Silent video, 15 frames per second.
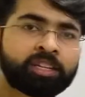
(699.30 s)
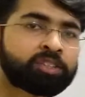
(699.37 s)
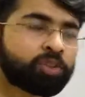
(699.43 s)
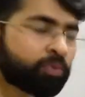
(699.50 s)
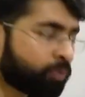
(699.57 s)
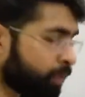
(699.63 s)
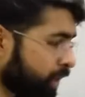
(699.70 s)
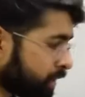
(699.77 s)

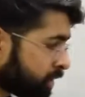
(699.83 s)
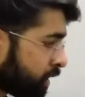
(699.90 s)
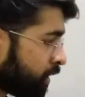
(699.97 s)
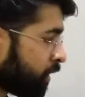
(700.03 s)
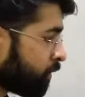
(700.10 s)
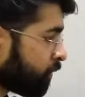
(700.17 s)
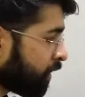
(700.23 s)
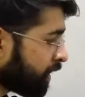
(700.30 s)
So first,
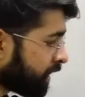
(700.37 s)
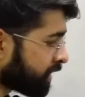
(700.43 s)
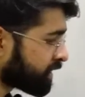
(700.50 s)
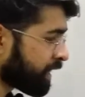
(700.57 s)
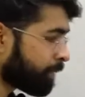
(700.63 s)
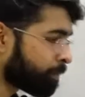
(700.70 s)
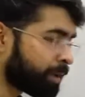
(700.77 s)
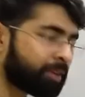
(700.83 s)
for
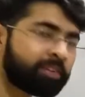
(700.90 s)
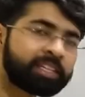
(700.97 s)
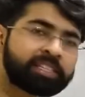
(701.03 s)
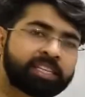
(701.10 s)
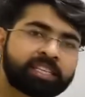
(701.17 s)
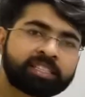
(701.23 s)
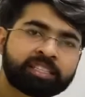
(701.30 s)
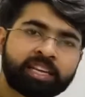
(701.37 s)
example,
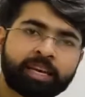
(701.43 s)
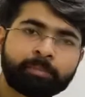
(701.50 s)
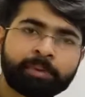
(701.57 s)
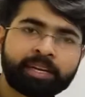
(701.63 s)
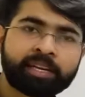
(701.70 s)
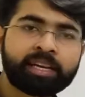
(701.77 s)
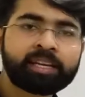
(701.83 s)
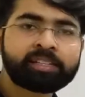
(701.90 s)
we'll just keep
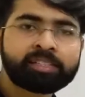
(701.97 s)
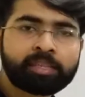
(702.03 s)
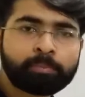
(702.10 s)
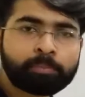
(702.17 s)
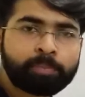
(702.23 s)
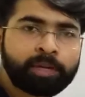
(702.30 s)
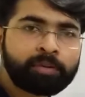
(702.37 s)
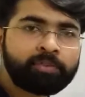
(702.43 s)
it
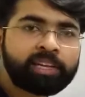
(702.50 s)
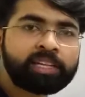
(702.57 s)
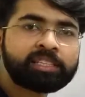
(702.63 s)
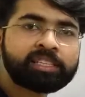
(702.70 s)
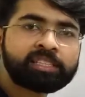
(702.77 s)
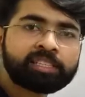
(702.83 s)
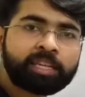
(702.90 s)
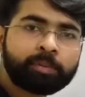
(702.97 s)
simple. We'll
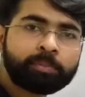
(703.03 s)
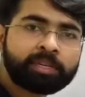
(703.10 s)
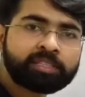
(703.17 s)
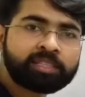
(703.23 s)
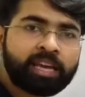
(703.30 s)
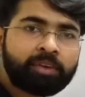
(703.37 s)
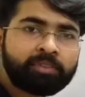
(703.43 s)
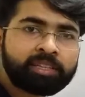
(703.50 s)
just keep it
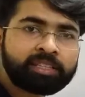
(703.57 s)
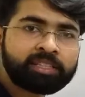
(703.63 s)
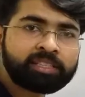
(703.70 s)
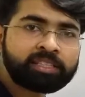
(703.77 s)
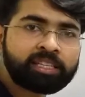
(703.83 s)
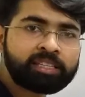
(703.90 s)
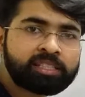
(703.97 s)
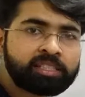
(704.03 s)
scavenger
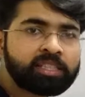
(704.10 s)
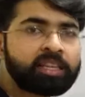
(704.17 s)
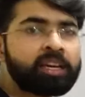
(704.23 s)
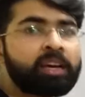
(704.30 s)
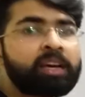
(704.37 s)
cells.